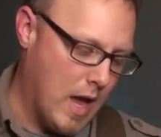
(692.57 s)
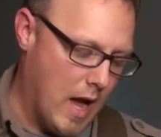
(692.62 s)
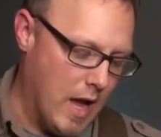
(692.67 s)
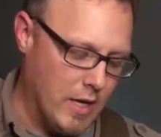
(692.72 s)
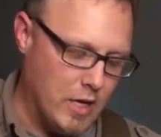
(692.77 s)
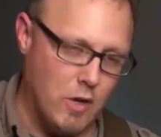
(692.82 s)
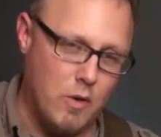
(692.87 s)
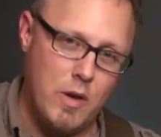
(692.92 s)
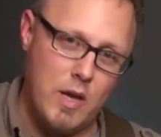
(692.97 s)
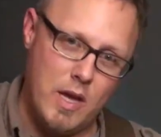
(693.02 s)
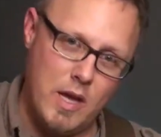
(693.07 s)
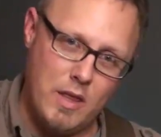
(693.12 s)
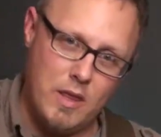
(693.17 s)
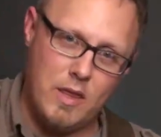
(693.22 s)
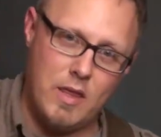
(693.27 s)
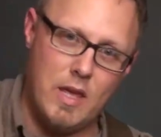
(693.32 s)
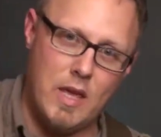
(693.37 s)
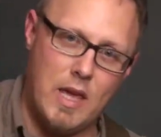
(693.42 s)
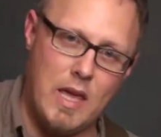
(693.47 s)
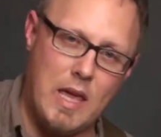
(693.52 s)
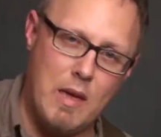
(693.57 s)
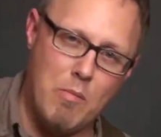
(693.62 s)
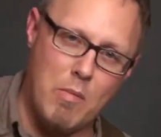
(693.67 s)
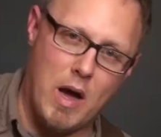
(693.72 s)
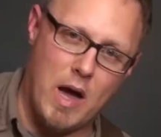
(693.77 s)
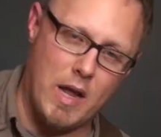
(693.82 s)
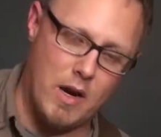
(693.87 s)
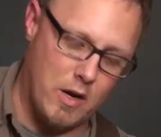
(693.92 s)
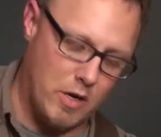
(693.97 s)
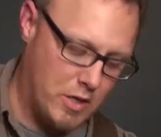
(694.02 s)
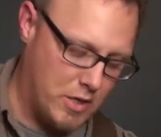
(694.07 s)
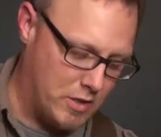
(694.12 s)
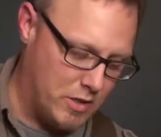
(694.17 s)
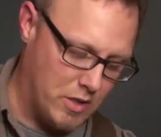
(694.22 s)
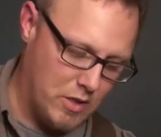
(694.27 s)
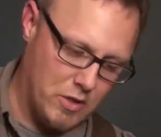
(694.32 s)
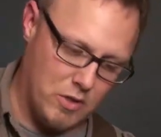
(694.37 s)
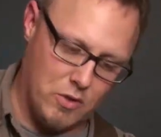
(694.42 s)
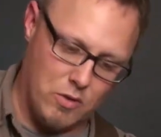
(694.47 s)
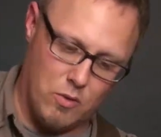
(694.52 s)
You hit the E minor, just
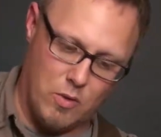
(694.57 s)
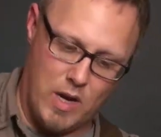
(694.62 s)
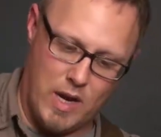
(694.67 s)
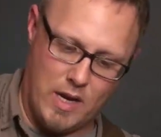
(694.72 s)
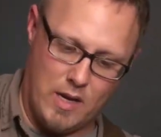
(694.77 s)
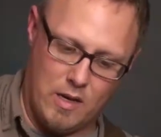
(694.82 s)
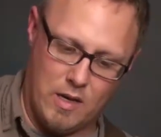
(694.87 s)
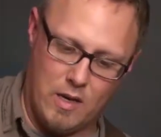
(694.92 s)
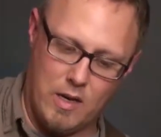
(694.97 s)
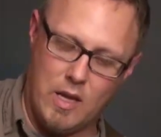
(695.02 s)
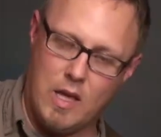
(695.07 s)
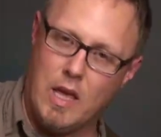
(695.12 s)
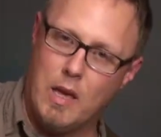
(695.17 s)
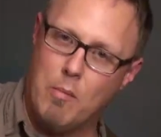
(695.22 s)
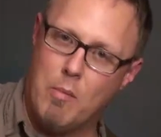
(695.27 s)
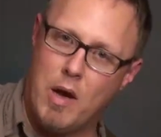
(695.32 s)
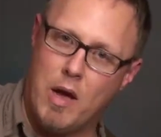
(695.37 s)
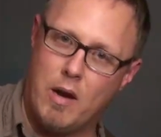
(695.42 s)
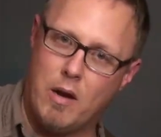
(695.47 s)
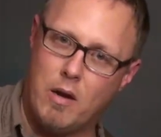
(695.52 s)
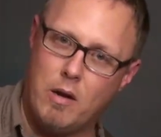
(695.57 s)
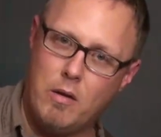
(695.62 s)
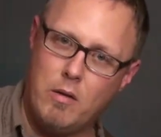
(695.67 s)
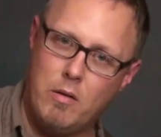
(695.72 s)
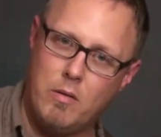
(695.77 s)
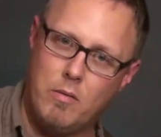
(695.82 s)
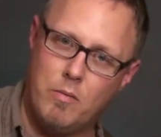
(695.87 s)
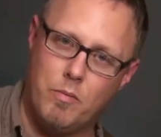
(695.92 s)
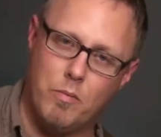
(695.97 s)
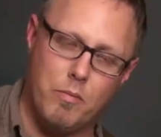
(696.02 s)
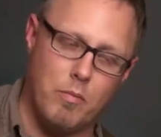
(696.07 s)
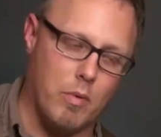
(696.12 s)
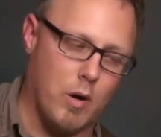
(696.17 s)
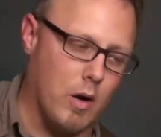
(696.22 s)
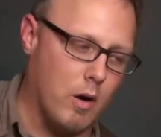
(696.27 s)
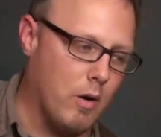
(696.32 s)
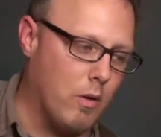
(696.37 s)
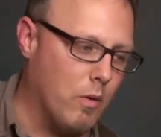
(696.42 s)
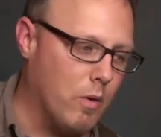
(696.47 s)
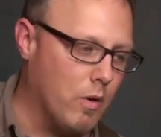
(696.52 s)
a straight E minor
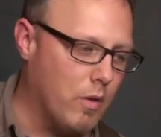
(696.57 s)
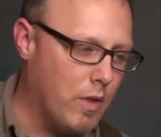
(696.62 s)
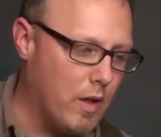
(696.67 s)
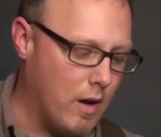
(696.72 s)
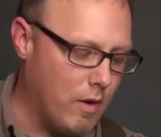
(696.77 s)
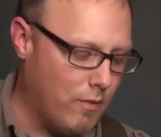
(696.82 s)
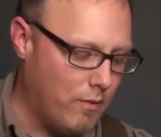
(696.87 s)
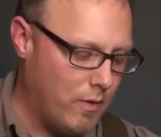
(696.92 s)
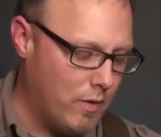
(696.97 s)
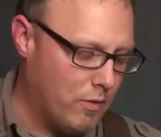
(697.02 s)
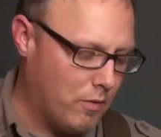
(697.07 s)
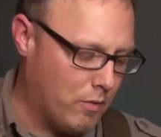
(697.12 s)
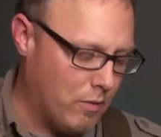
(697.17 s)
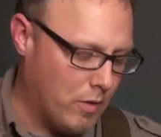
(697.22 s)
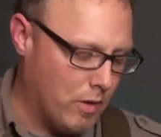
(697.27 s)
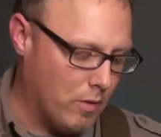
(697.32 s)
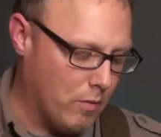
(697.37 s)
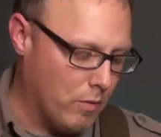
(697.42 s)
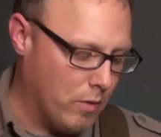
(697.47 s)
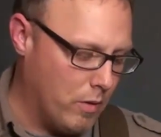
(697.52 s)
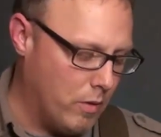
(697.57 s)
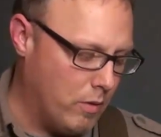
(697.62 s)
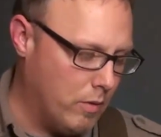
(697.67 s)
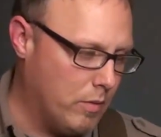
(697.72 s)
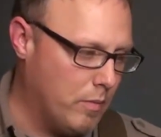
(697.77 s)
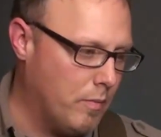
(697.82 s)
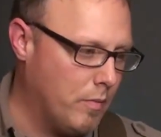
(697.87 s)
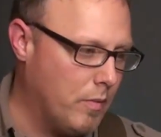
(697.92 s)
bar chord there, 5th string root.